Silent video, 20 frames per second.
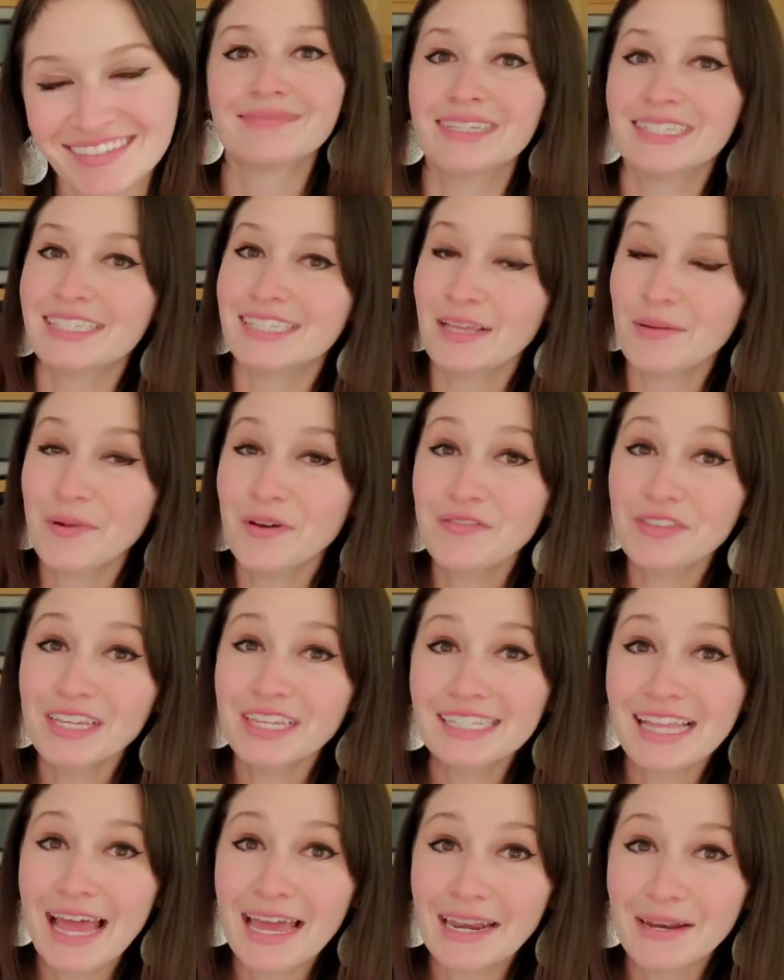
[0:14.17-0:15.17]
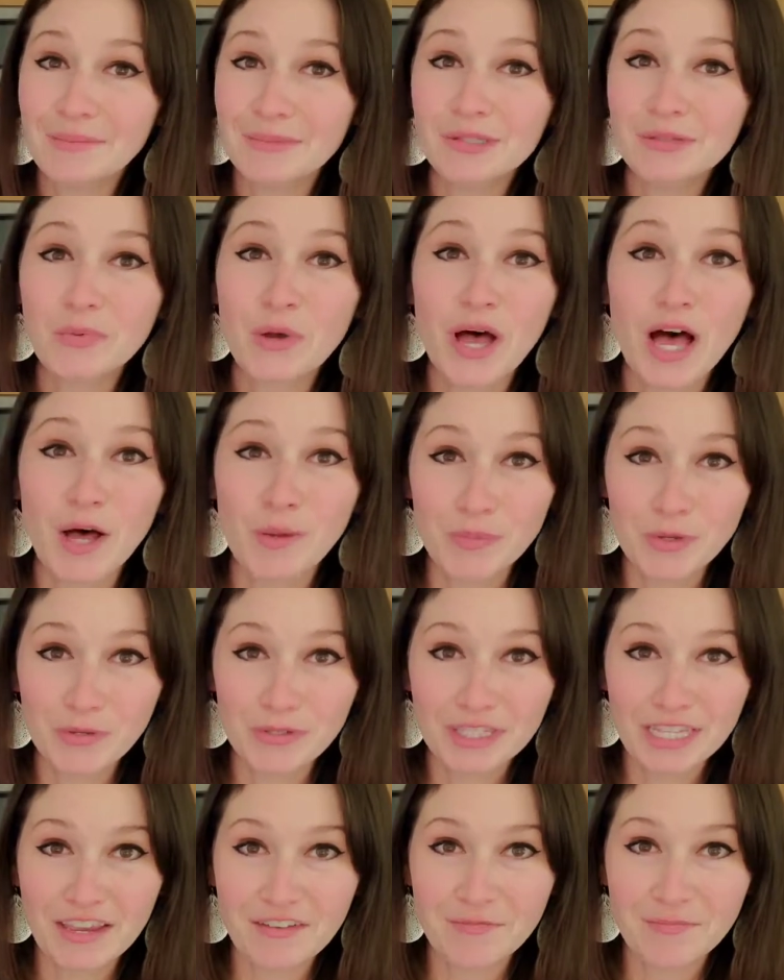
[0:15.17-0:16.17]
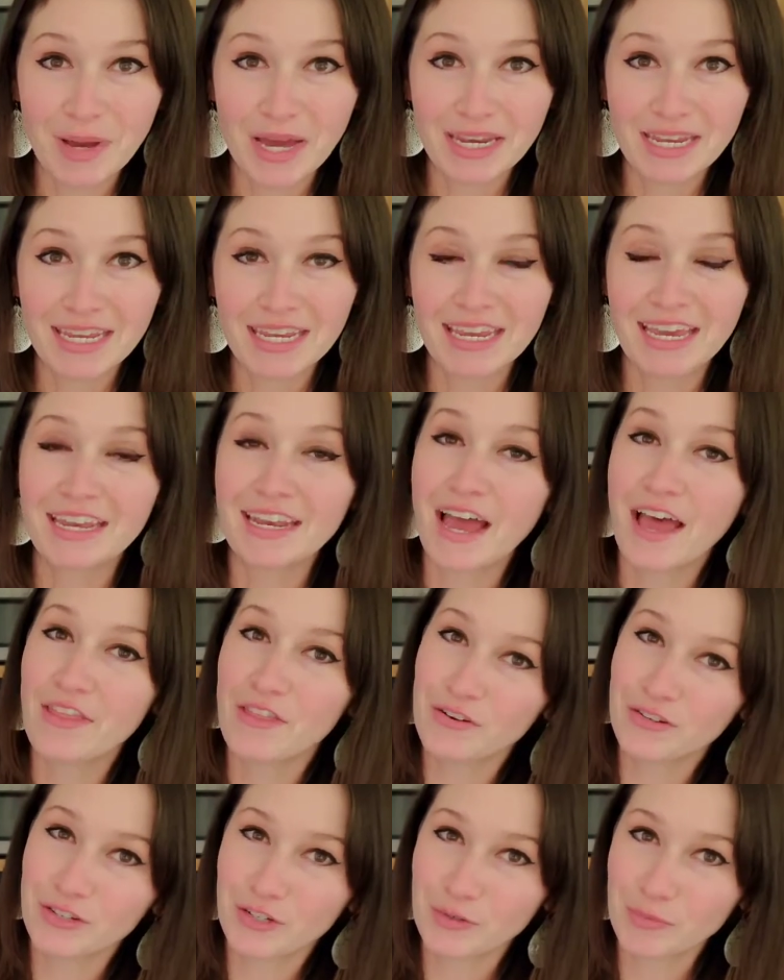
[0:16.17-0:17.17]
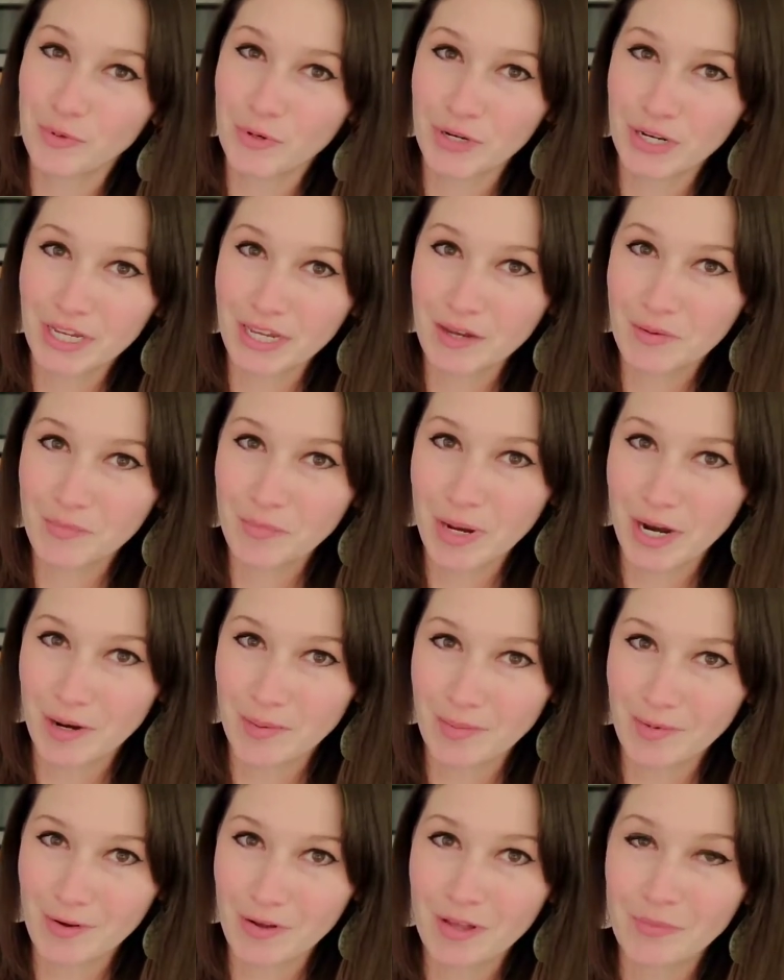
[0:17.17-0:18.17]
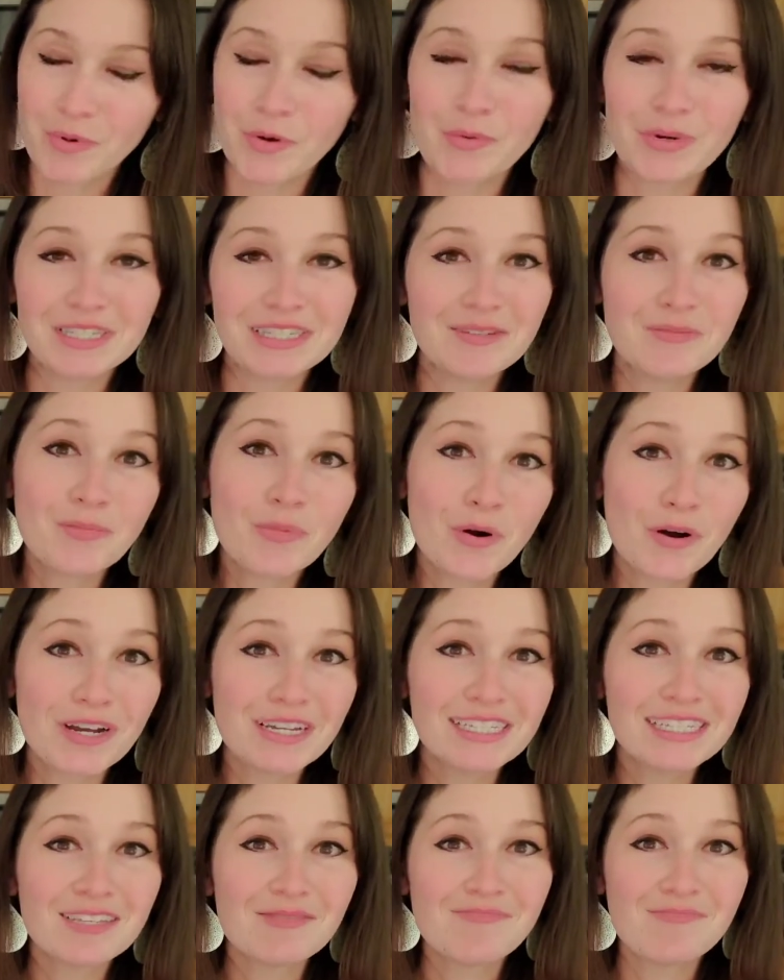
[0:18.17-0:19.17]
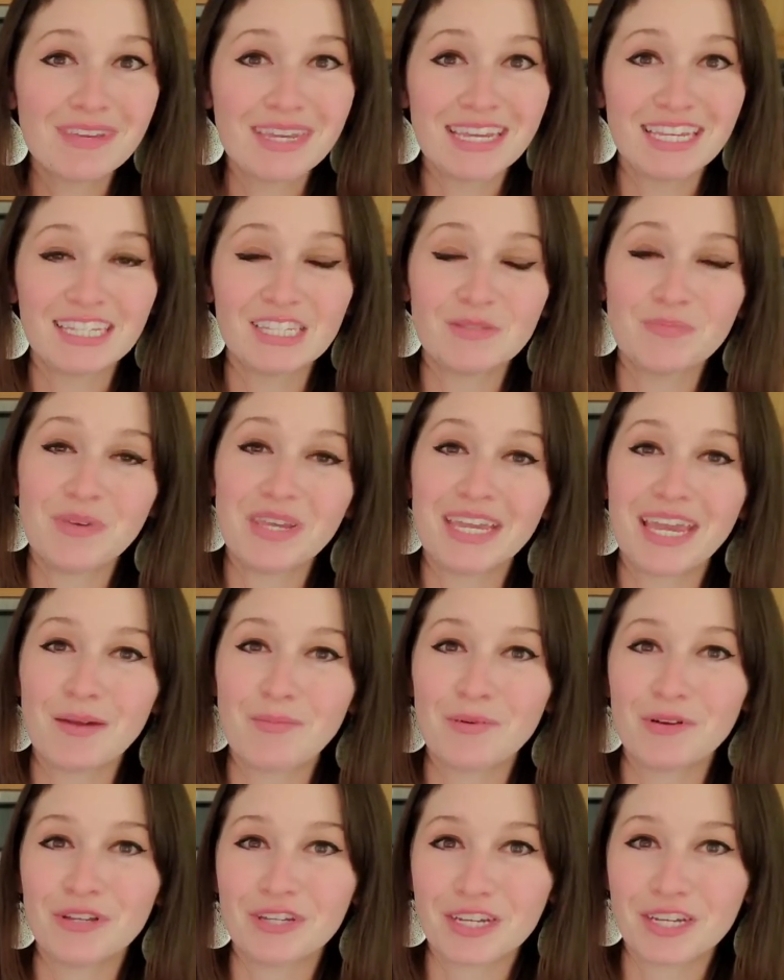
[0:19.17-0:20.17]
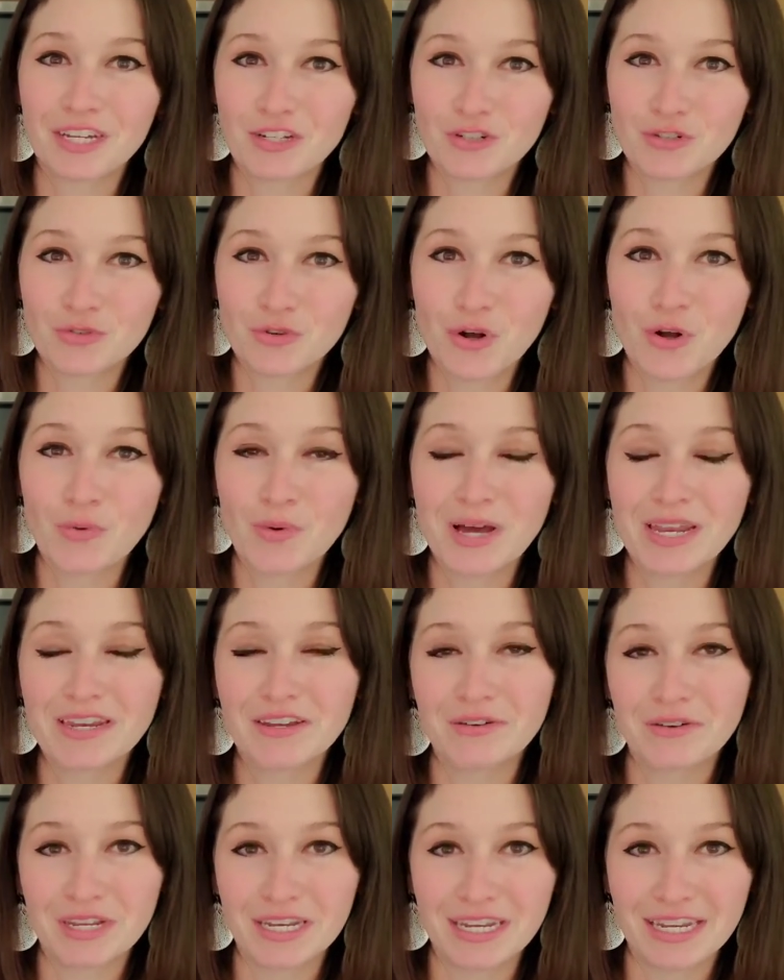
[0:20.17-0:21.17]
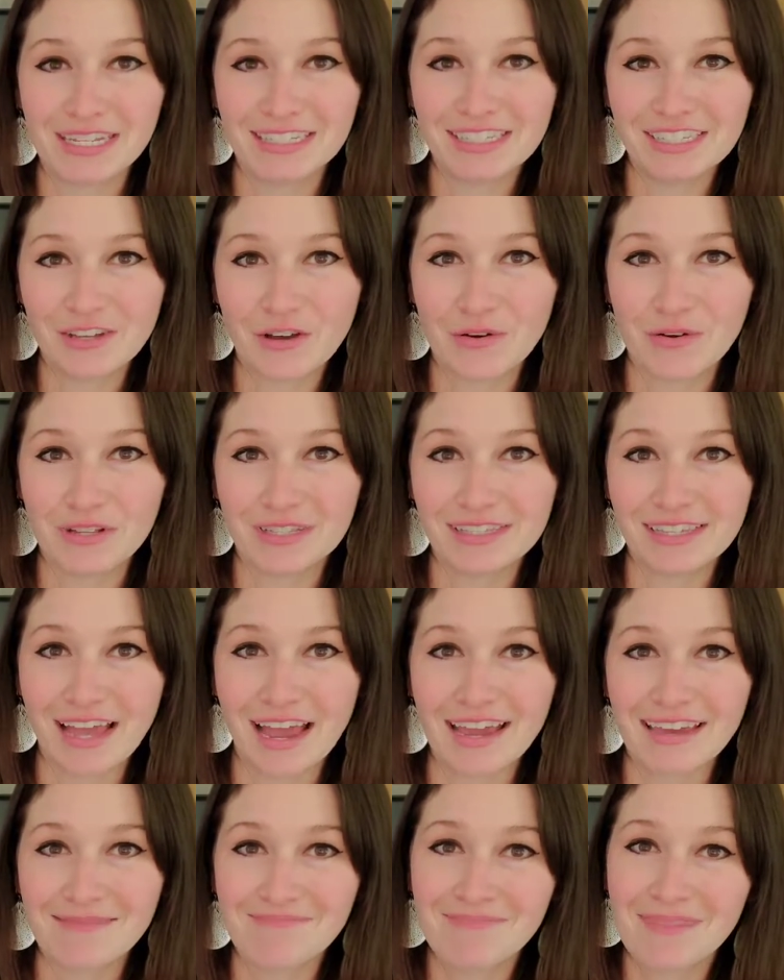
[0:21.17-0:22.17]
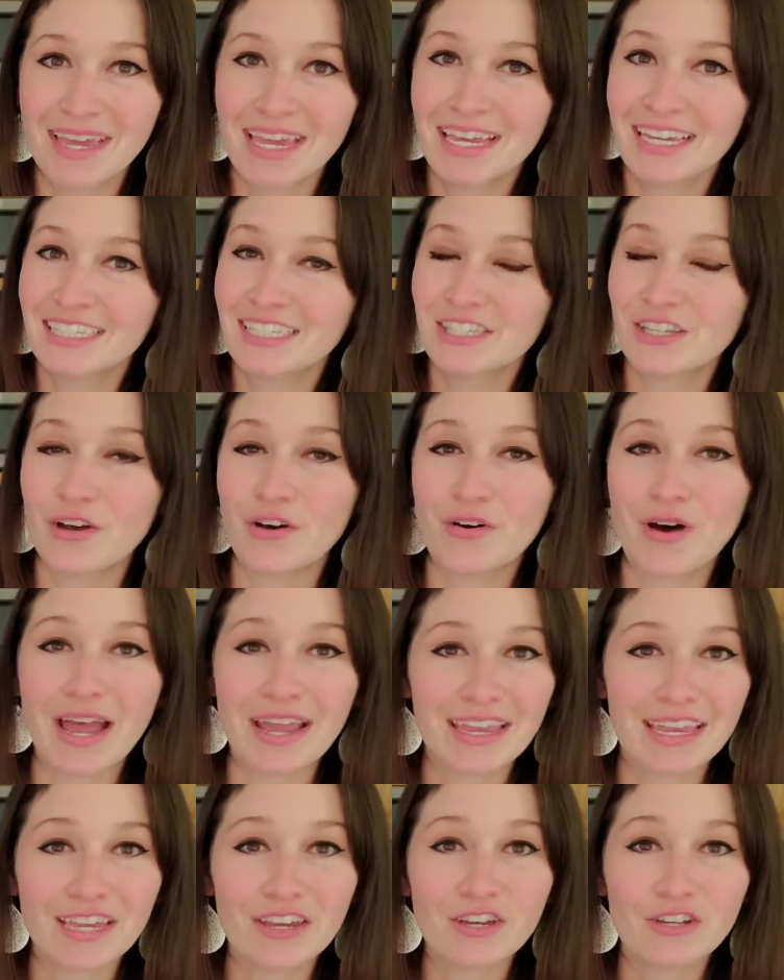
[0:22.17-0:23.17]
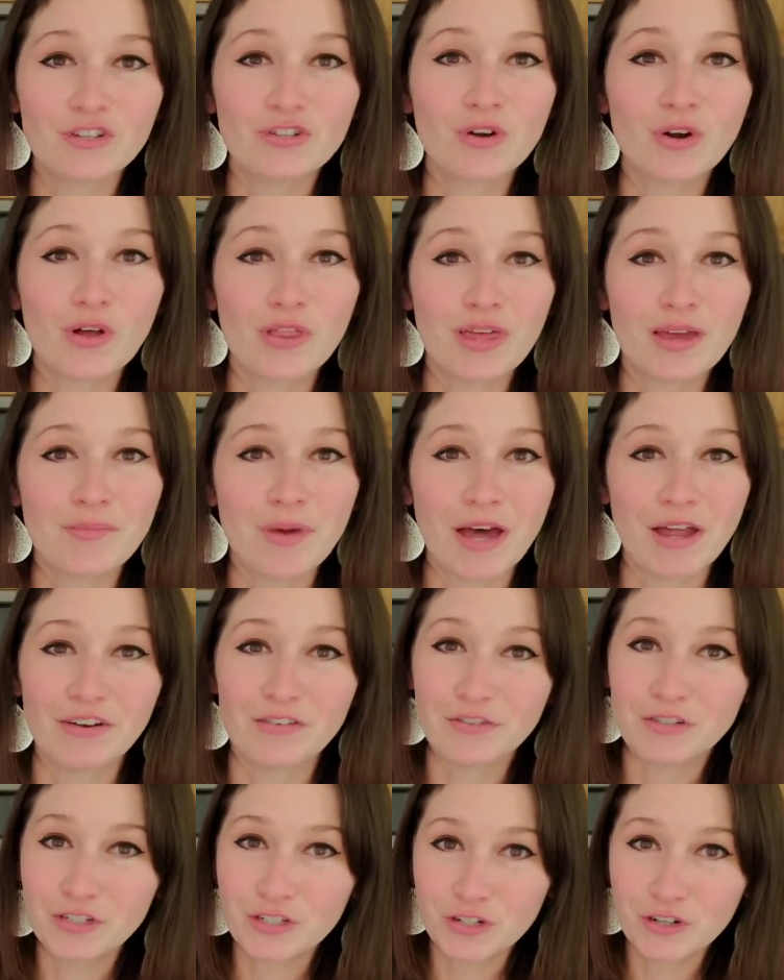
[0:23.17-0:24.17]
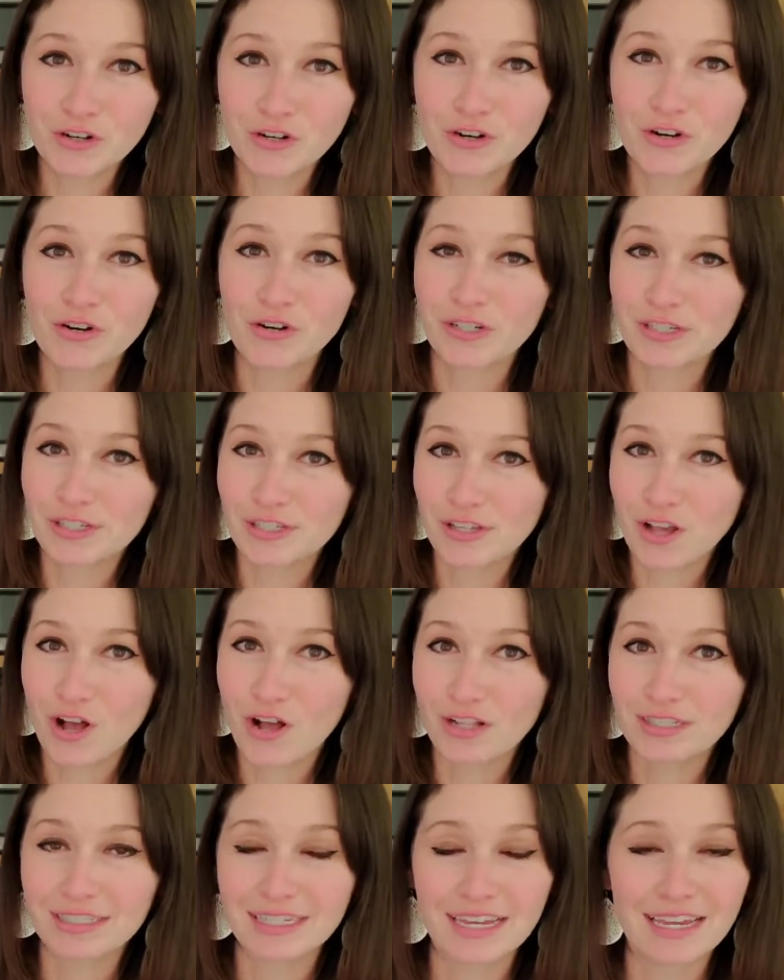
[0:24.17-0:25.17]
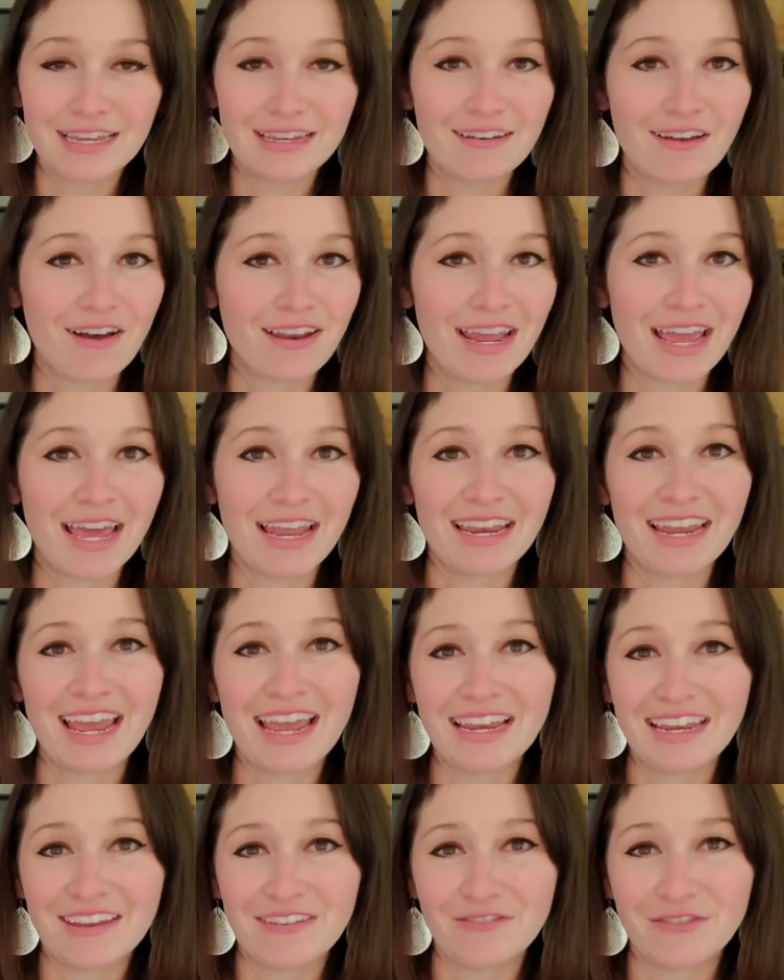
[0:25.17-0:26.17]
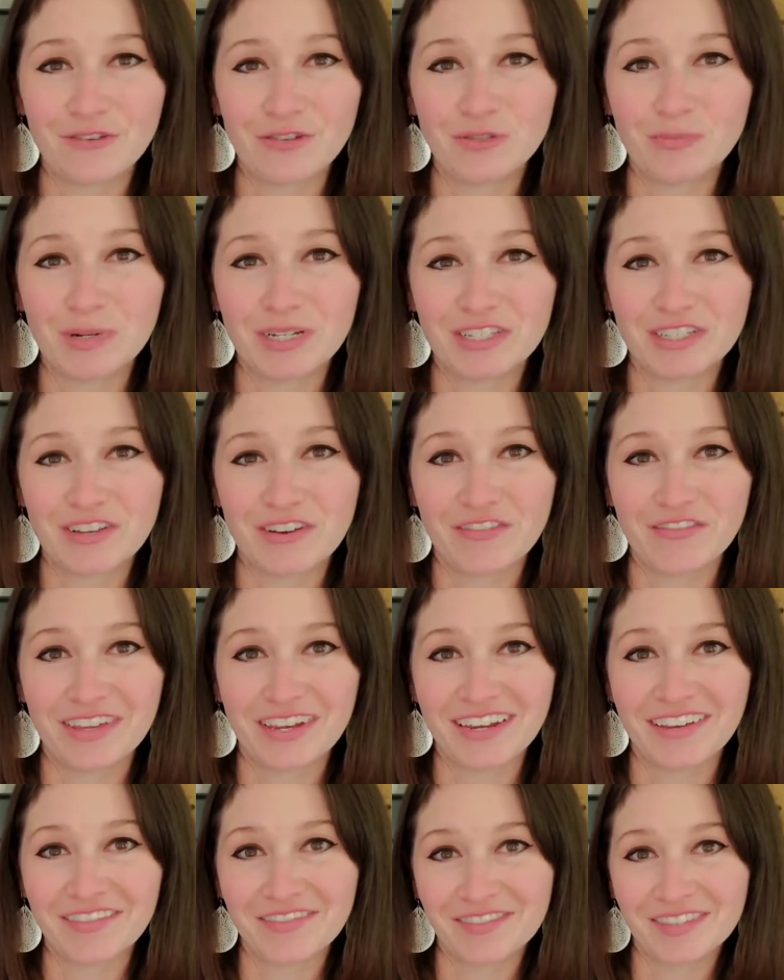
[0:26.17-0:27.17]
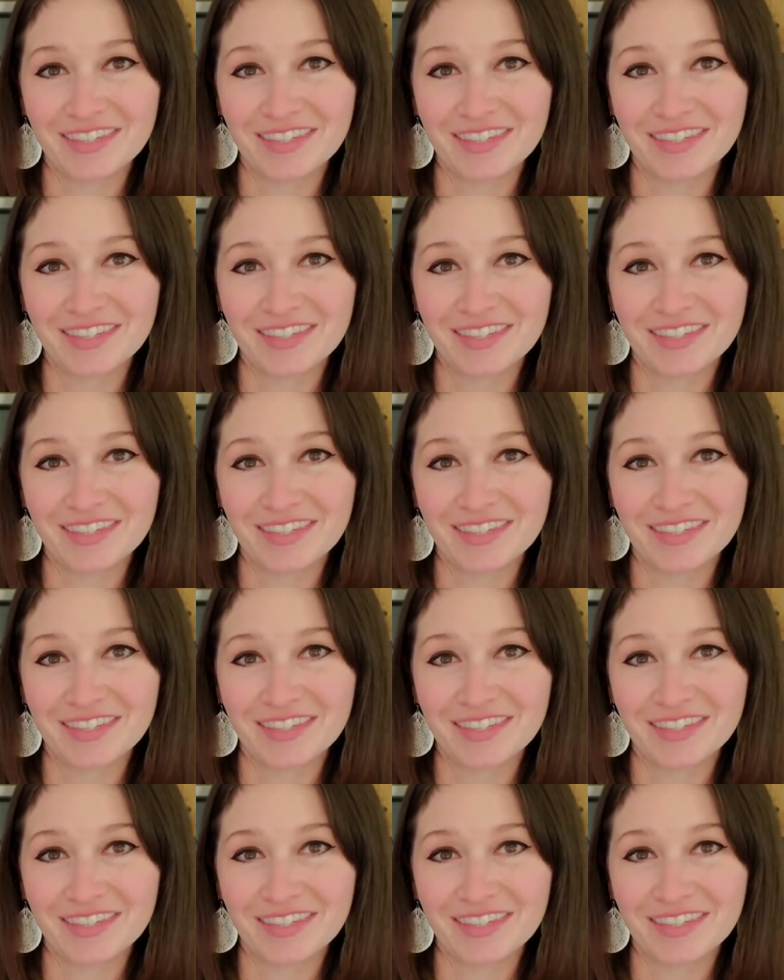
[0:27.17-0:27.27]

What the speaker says: Some of these items will help you save money and others are pretty comparable, but what's important to me is being able to control what ingredients go inside. So I can control the amount of sugar or salt and not add any of those preservatives.